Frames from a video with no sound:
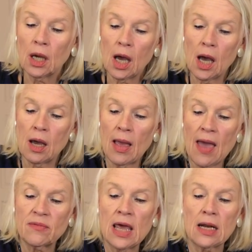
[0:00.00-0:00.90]
I
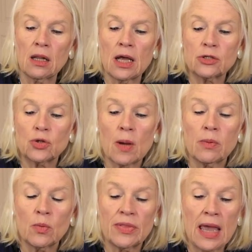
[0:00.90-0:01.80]
haven't had a lot of
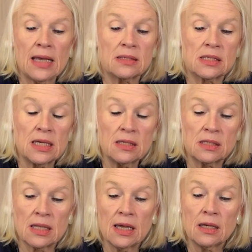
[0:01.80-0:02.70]
trouble with ants since
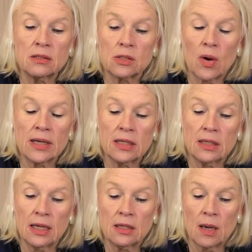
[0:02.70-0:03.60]
then, so I
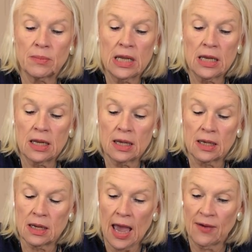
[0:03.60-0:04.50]
didn't end up needing
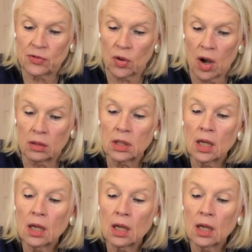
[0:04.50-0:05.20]
it after all.